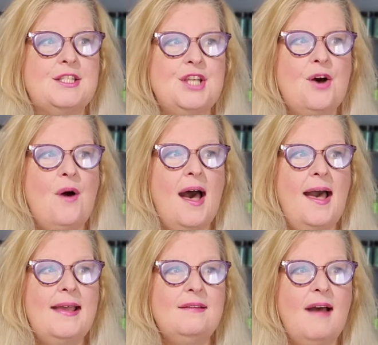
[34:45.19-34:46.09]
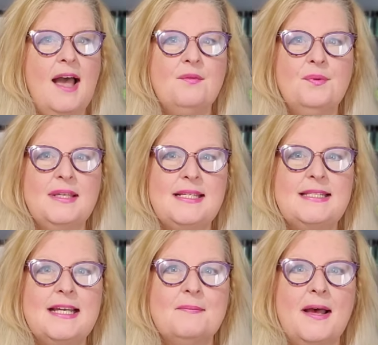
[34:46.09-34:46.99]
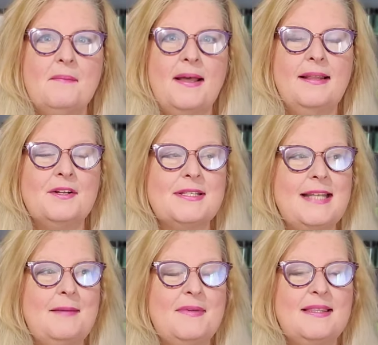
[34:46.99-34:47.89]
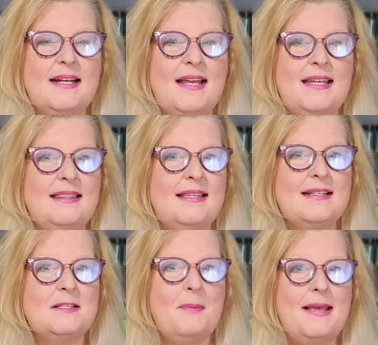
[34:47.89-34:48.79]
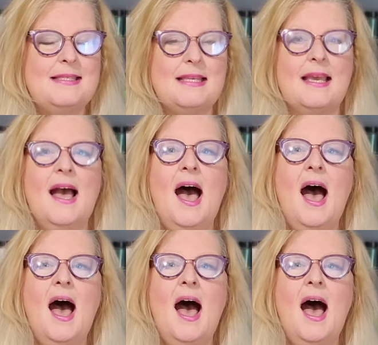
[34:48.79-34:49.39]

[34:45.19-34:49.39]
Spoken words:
so I really stand by my little statement that I need things spicy.